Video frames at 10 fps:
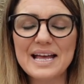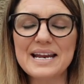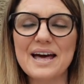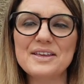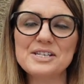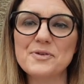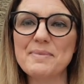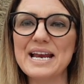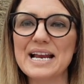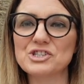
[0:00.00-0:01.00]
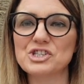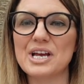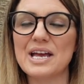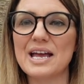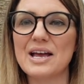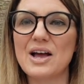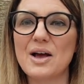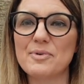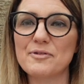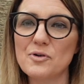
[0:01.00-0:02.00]
Now this for me last year,
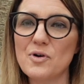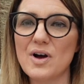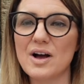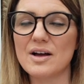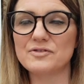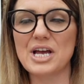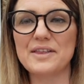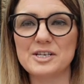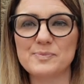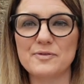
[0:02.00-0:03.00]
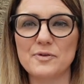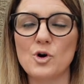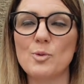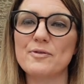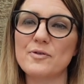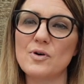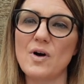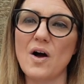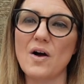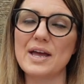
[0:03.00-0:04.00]
before
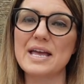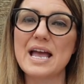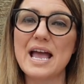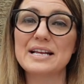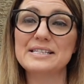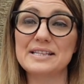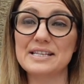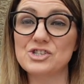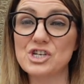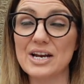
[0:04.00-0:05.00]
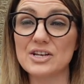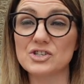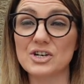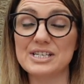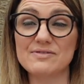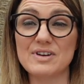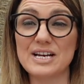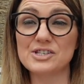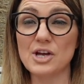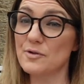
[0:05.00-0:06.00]
I did this challenge, I didn't
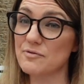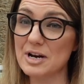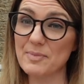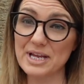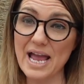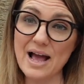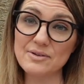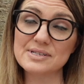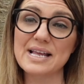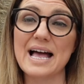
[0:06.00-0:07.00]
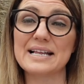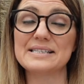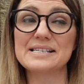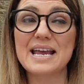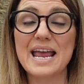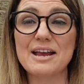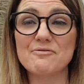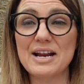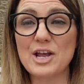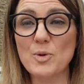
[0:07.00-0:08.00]
really sew for anybody else, and it
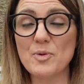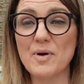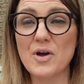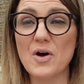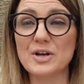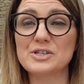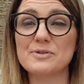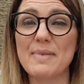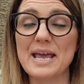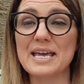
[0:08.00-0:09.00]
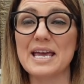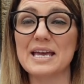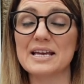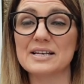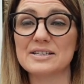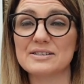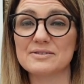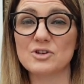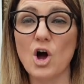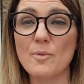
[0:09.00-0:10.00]
really opened my eyes to making
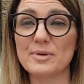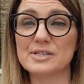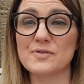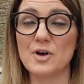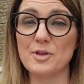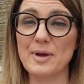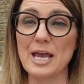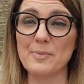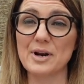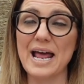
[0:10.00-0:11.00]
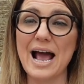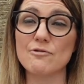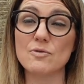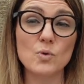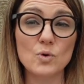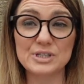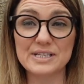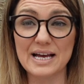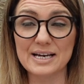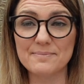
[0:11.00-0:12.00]
garments for other people and how rewarding
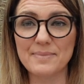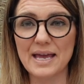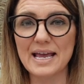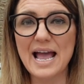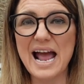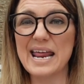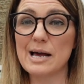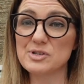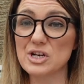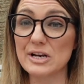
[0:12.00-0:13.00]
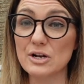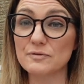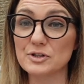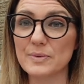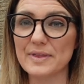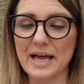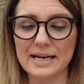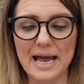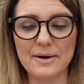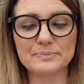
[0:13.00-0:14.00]
that can be, and I absolutely love doing that
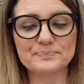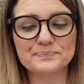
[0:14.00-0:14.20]
now.